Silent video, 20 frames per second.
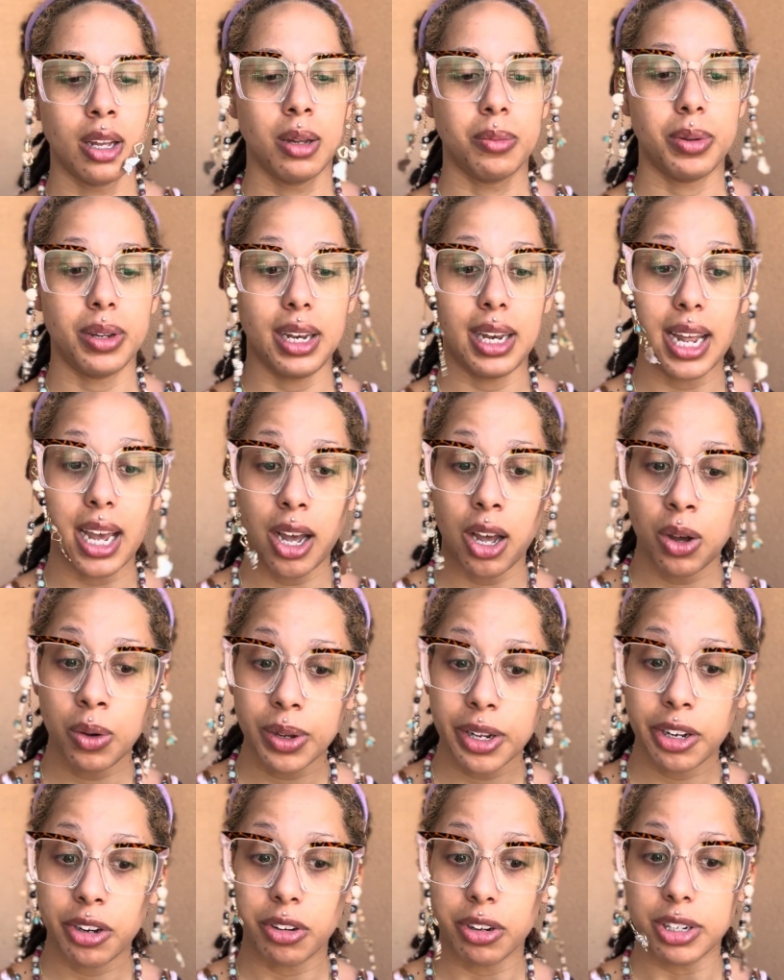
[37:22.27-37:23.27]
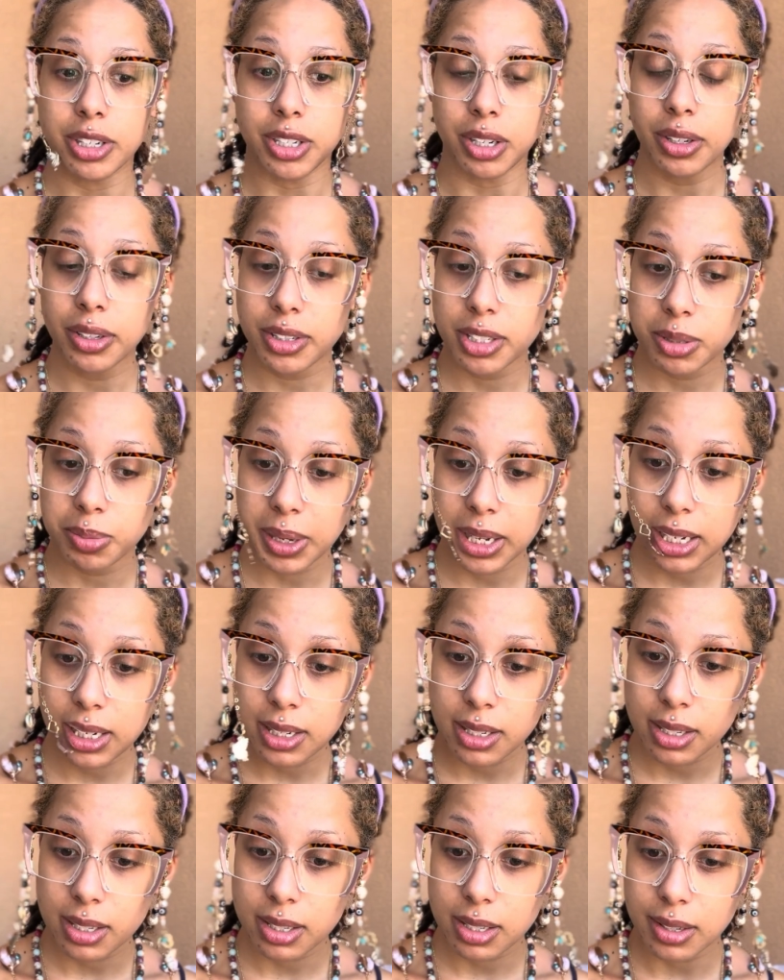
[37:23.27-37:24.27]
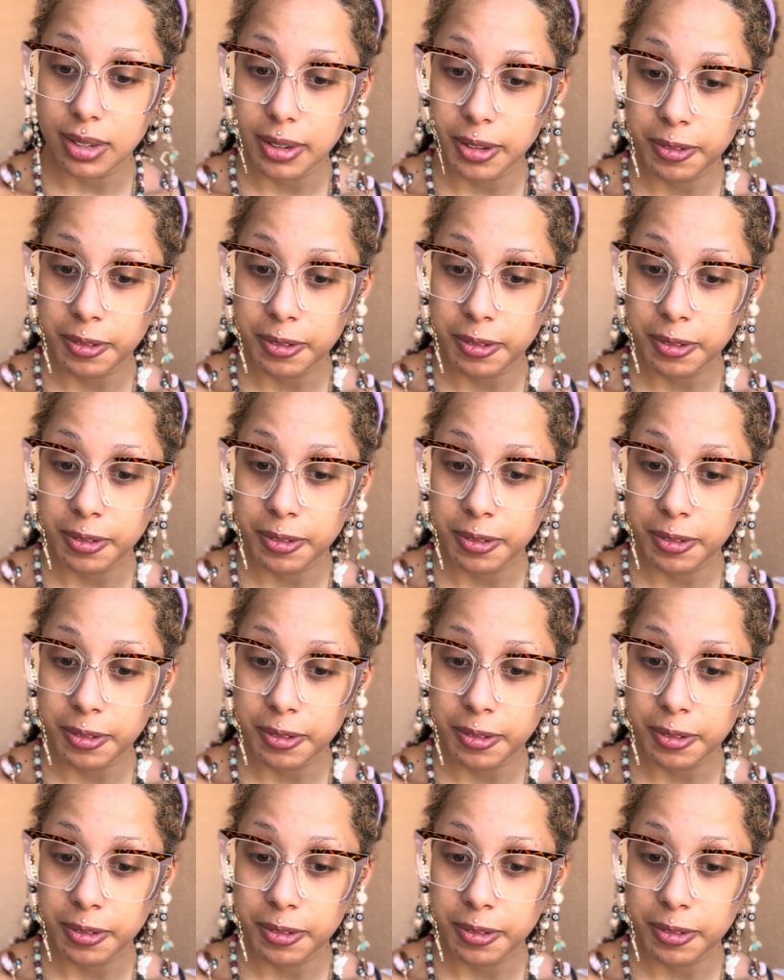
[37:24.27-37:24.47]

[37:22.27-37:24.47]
But now in your adult space,